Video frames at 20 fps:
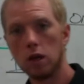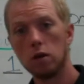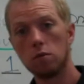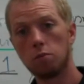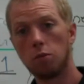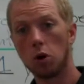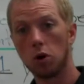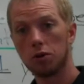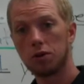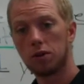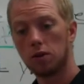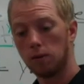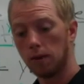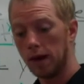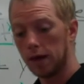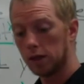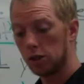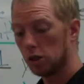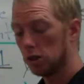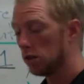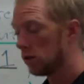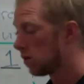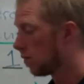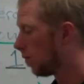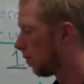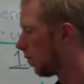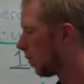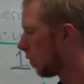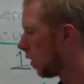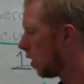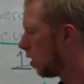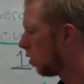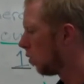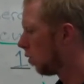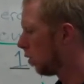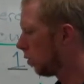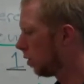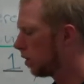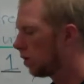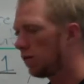in both directions.
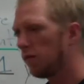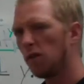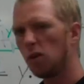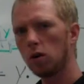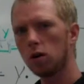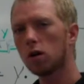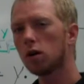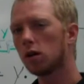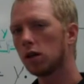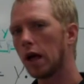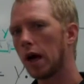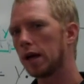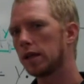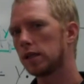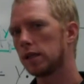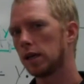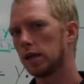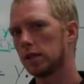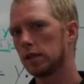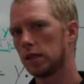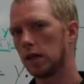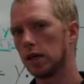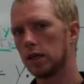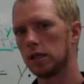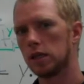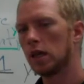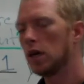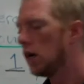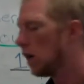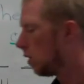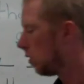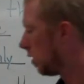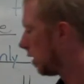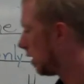Well, what the vertical line test says